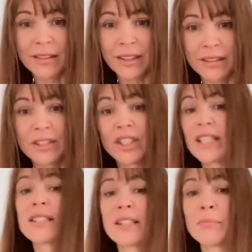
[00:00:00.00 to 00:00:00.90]
And
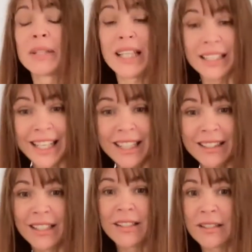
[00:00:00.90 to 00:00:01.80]
just simply likt
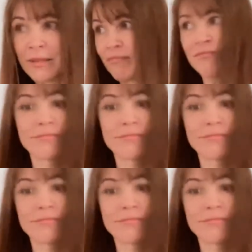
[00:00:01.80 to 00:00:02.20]
is,